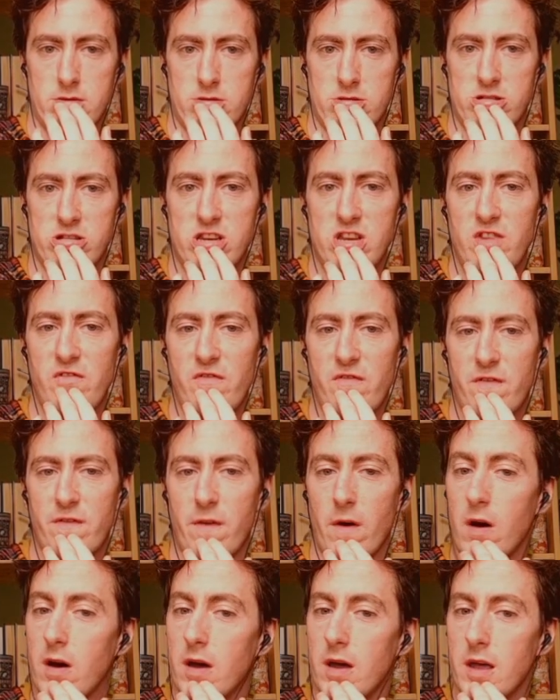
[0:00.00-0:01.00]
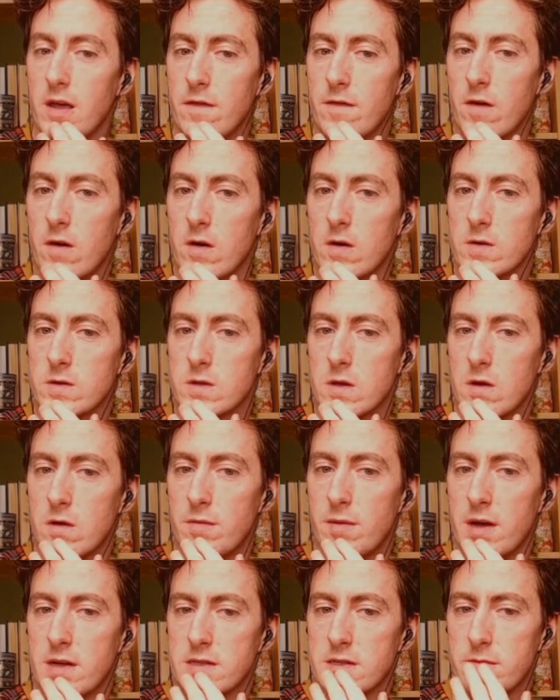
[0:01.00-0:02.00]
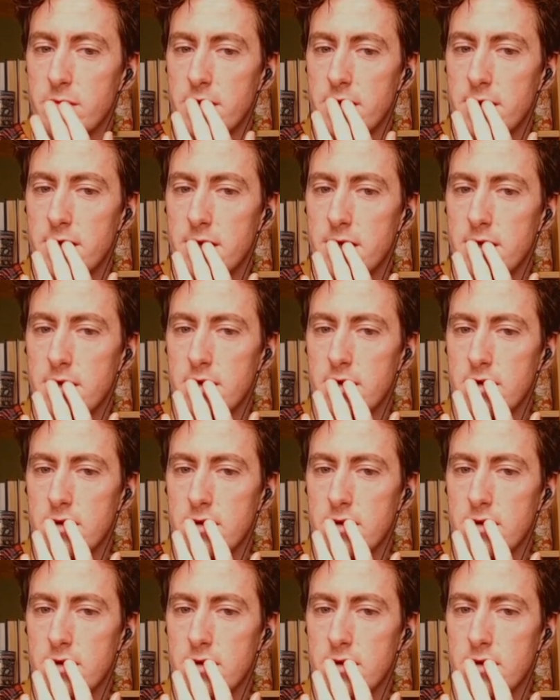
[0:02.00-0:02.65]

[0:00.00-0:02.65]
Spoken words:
g5 also a possibility.